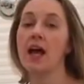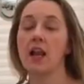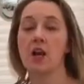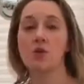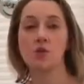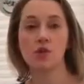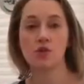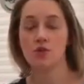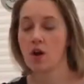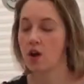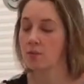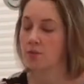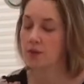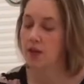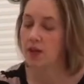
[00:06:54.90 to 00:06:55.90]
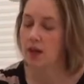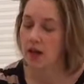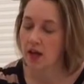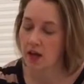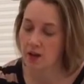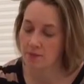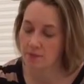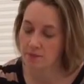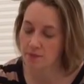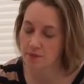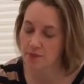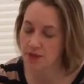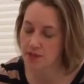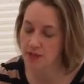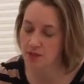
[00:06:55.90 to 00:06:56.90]
aloe scrub.
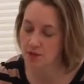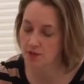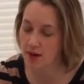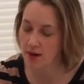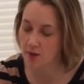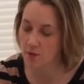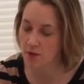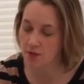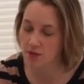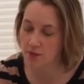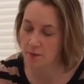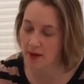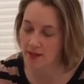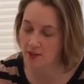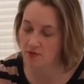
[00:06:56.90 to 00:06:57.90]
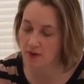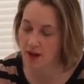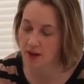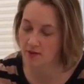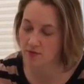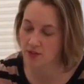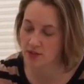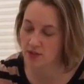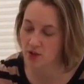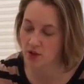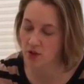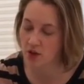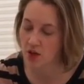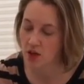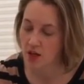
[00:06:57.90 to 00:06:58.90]
This is a great one to pass round. It's
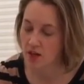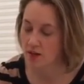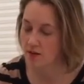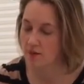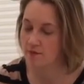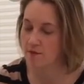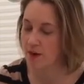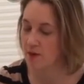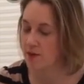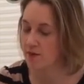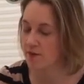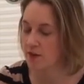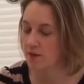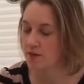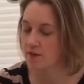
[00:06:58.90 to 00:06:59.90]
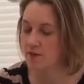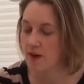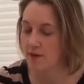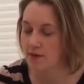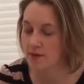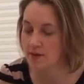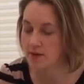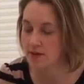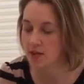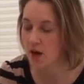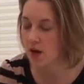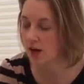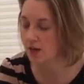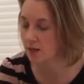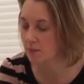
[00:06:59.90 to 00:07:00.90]
got very, very, very
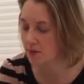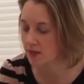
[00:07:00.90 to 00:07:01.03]
tiny